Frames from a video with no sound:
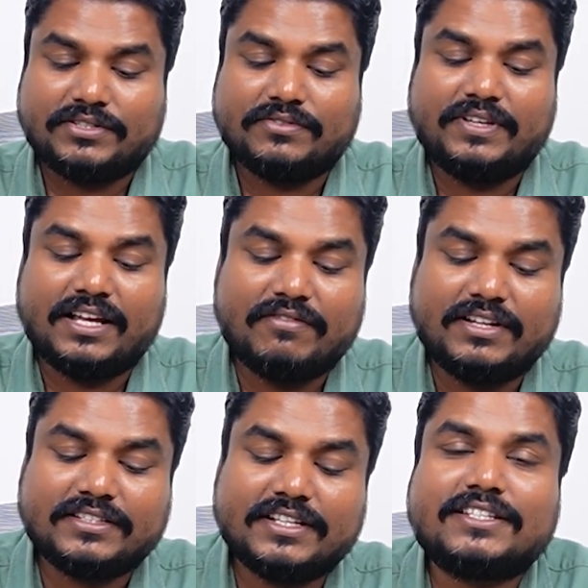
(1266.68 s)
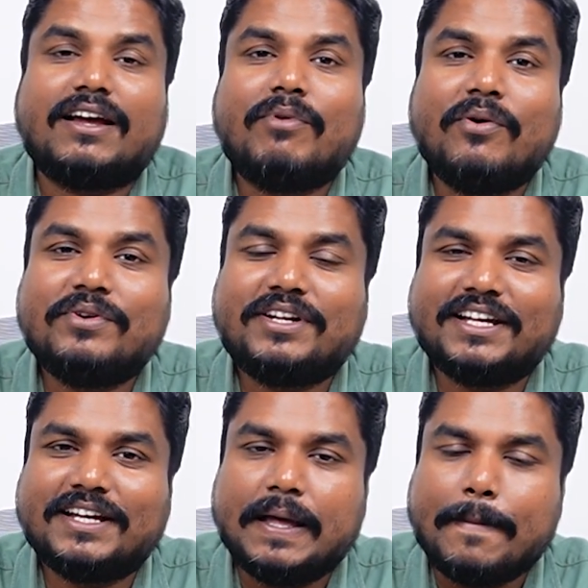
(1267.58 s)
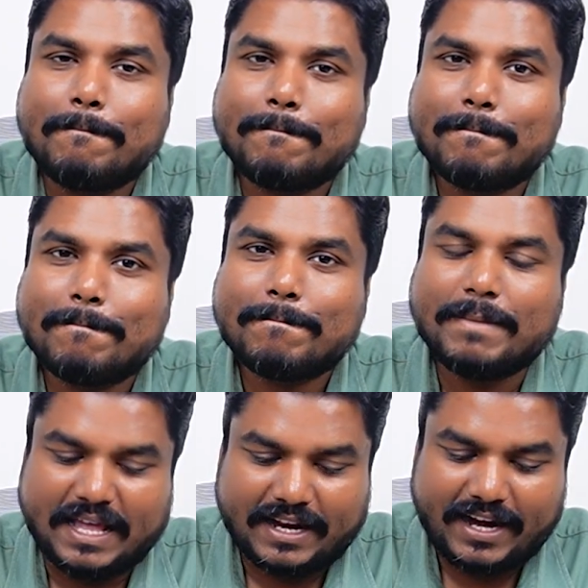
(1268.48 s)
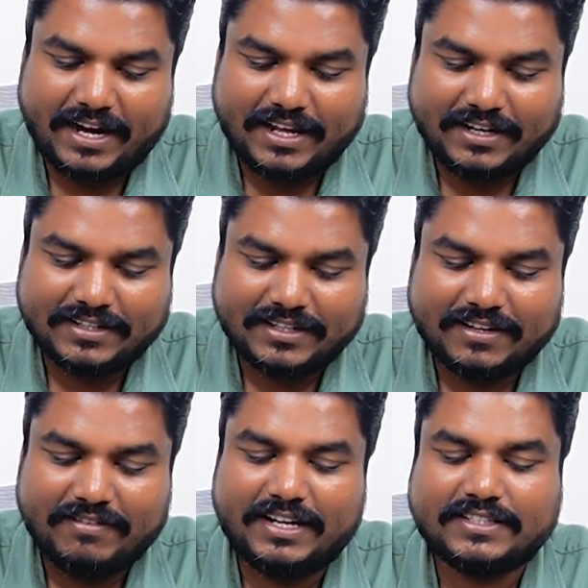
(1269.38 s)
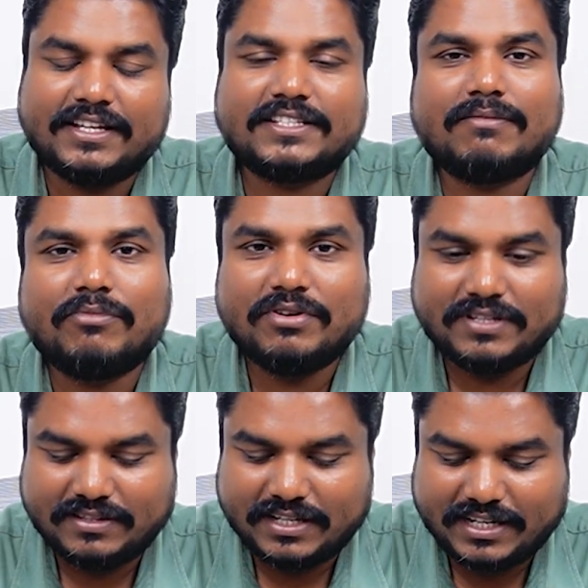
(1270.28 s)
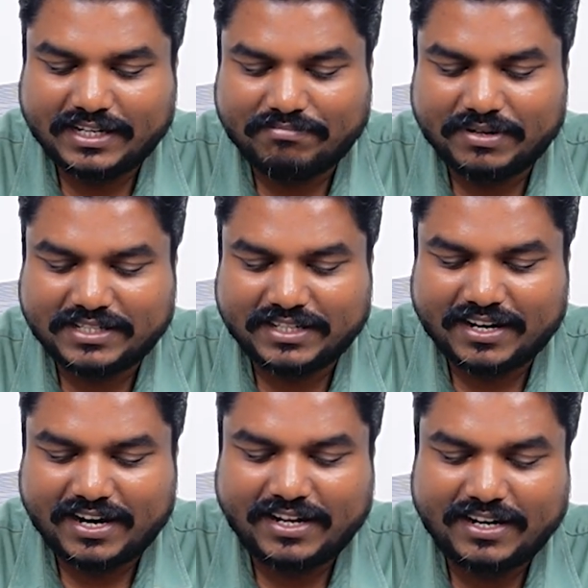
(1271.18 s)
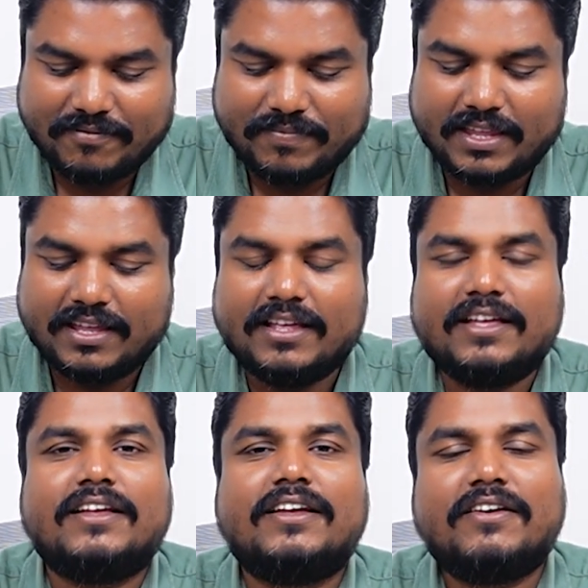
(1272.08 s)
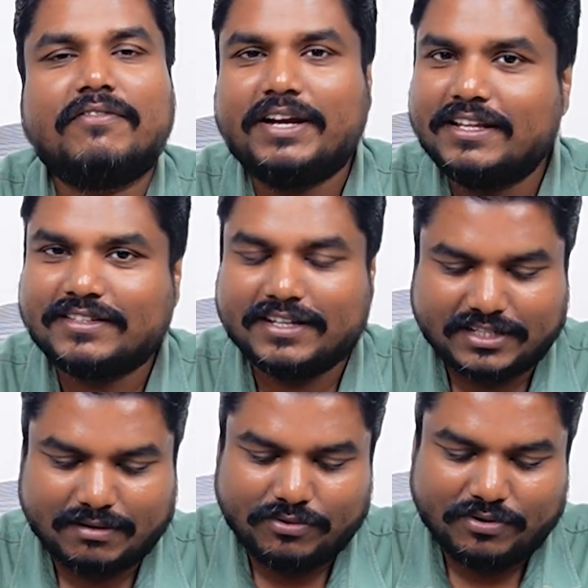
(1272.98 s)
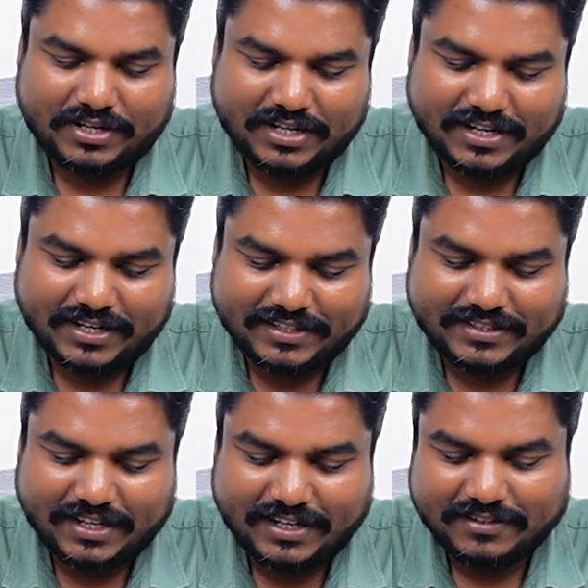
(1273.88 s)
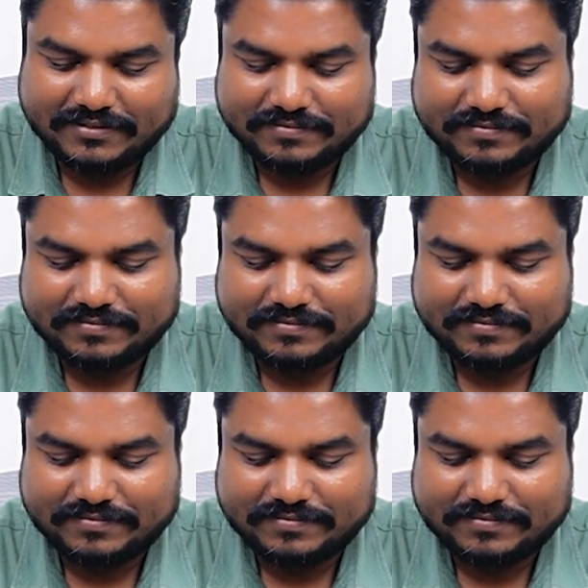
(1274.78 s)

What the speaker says: So we have discussed about radar. We discussed about synthetic aperture radar. We discussed about NISAR.